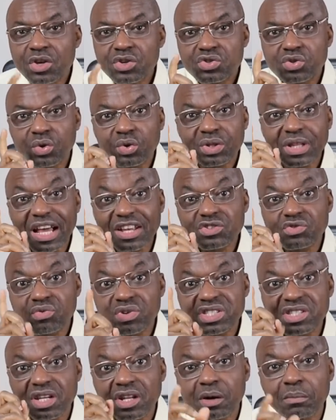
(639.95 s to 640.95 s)
So that's
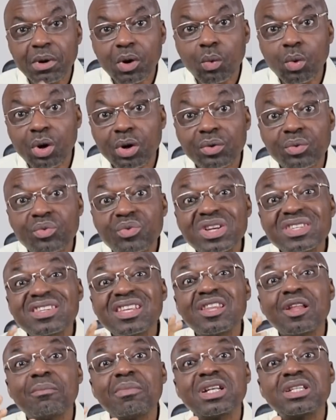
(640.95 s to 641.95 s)
reason number one.
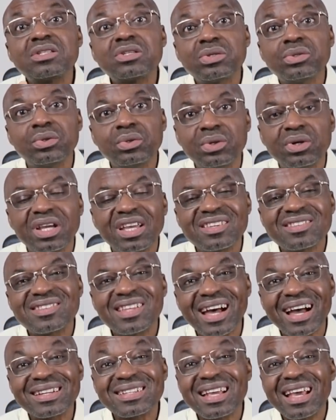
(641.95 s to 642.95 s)
Reason number two
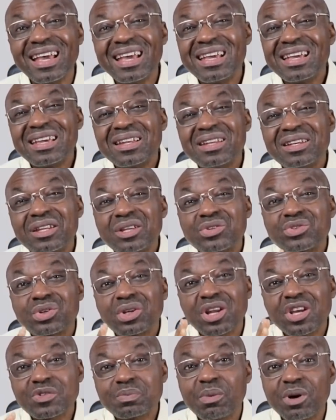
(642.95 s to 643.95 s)
is that the
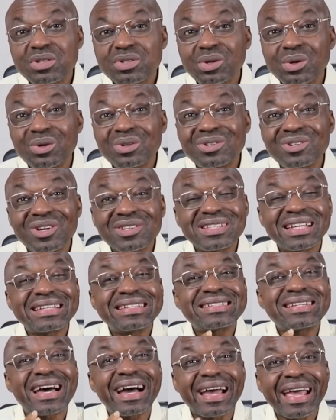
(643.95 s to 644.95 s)
soleus muscle
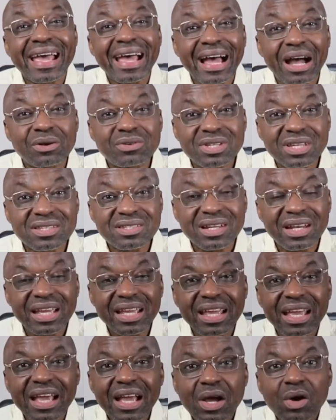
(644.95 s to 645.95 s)
doesn't tire out
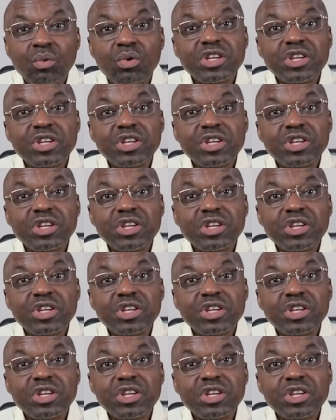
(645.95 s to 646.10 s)
easily,